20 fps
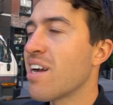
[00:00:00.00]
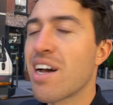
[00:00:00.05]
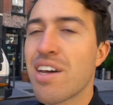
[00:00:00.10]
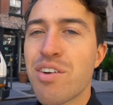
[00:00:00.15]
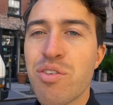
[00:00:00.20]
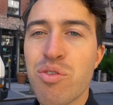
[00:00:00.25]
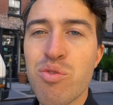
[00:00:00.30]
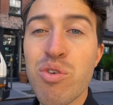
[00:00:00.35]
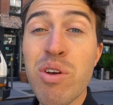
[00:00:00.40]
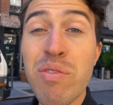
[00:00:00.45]

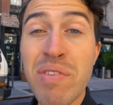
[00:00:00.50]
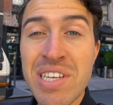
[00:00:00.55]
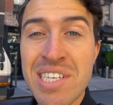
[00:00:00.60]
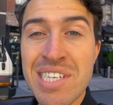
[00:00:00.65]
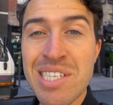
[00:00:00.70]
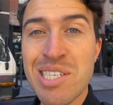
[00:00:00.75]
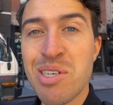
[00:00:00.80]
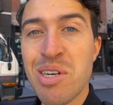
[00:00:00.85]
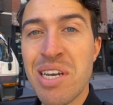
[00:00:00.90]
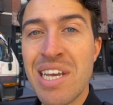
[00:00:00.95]
on
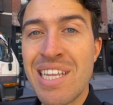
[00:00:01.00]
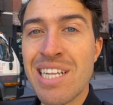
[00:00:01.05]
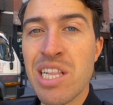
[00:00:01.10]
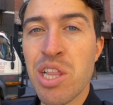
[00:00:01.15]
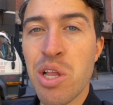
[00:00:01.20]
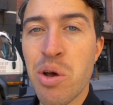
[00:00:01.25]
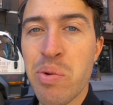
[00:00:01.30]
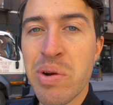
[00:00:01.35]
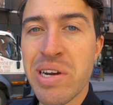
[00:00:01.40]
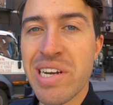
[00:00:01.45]
Rivington Street in the
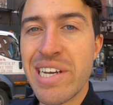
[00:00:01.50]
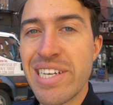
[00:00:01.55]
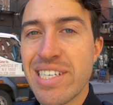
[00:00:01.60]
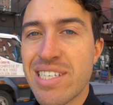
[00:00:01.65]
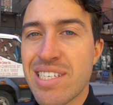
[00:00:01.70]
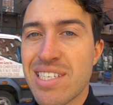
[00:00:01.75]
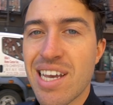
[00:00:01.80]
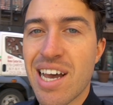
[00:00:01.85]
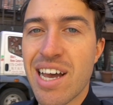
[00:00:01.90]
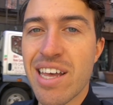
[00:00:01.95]
Lower
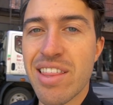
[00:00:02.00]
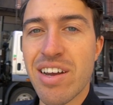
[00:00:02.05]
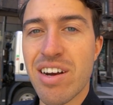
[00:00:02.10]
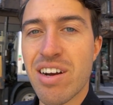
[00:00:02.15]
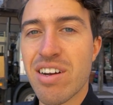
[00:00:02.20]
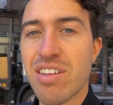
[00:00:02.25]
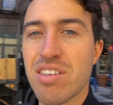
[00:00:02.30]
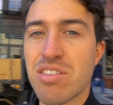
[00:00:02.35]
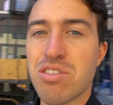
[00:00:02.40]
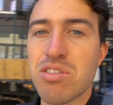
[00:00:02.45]
East Side, there
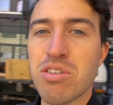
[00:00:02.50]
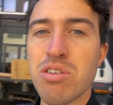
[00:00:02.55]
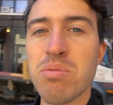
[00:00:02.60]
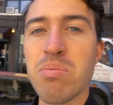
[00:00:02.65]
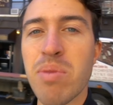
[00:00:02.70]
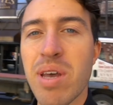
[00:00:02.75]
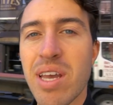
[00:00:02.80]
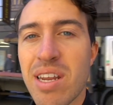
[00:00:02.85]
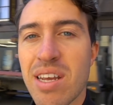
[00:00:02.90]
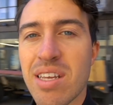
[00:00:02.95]
are the two
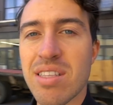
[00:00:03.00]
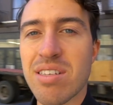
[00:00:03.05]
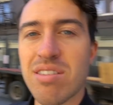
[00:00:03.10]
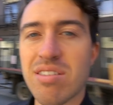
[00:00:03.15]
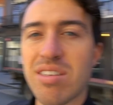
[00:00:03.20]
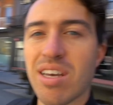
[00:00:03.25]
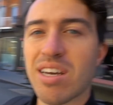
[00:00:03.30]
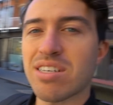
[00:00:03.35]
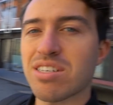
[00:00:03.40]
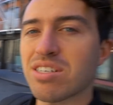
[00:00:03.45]
main
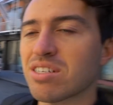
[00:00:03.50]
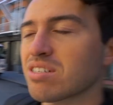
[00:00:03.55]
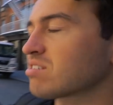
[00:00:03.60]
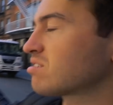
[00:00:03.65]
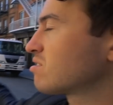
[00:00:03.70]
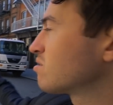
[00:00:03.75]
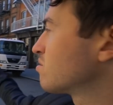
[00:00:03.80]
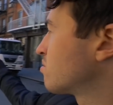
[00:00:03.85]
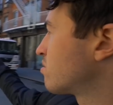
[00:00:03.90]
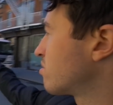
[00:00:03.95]
intersections,
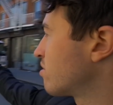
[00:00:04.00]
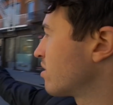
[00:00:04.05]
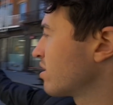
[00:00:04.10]
one